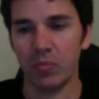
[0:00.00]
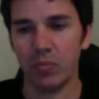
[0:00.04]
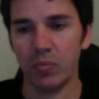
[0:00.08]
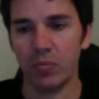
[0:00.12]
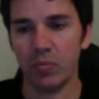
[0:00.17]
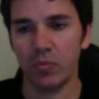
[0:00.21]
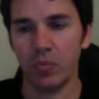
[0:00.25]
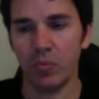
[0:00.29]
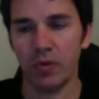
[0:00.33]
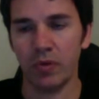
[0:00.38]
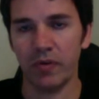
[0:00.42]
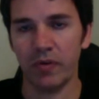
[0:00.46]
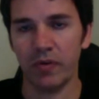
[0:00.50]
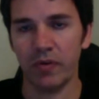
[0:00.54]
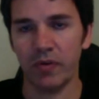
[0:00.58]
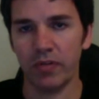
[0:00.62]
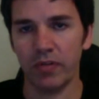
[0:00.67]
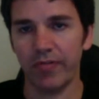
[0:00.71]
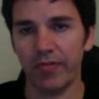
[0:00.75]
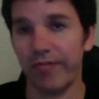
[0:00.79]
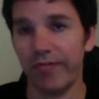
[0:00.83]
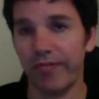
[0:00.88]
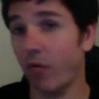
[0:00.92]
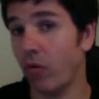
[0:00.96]
We've got the
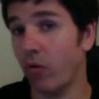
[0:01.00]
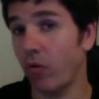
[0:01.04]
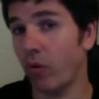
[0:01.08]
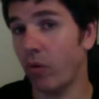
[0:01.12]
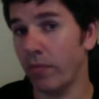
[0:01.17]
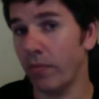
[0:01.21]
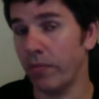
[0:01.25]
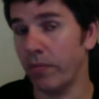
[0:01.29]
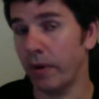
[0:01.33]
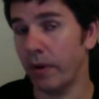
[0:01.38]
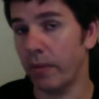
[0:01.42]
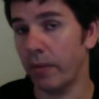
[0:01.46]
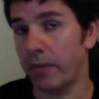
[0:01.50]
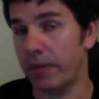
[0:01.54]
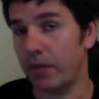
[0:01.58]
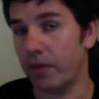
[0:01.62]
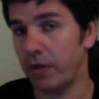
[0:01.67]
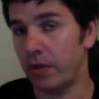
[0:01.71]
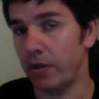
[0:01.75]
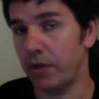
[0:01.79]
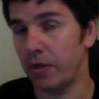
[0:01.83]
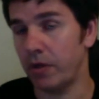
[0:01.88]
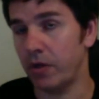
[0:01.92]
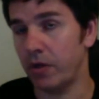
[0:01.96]
form. I
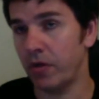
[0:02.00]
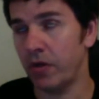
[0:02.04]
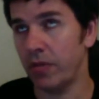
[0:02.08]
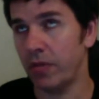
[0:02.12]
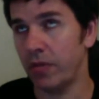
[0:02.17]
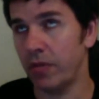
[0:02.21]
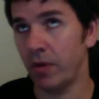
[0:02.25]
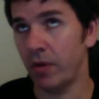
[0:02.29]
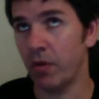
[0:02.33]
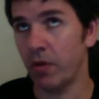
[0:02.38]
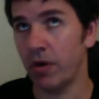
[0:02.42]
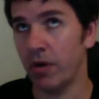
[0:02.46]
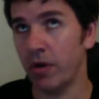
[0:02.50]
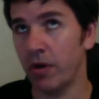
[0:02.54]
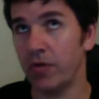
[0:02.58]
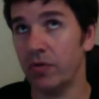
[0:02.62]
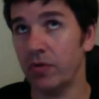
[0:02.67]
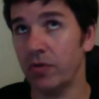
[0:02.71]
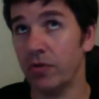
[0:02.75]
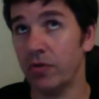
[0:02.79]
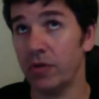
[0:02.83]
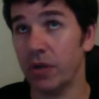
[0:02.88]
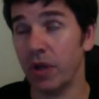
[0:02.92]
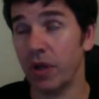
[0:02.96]
mean, you might want to
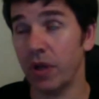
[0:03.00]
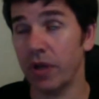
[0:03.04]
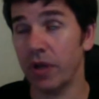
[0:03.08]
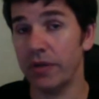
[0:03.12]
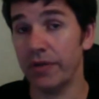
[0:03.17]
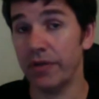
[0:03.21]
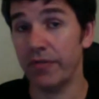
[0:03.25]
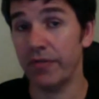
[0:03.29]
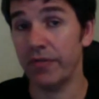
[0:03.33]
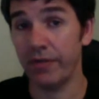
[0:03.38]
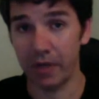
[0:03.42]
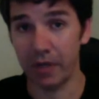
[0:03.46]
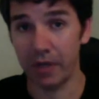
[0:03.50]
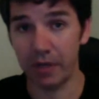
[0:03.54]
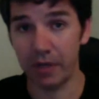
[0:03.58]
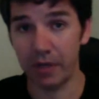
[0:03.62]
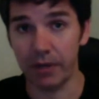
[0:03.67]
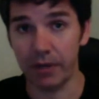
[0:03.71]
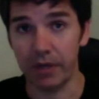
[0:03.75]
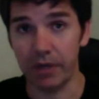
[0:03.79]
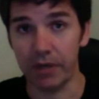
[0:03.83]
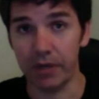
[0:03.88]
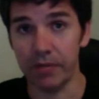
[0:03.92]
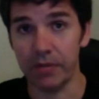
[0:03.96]
do slightly different
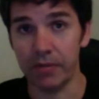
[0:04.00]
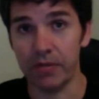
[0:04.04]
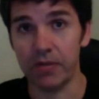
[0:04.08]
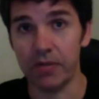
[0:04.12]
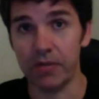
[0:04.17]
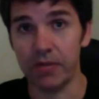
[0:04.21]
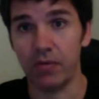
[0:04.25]
emails,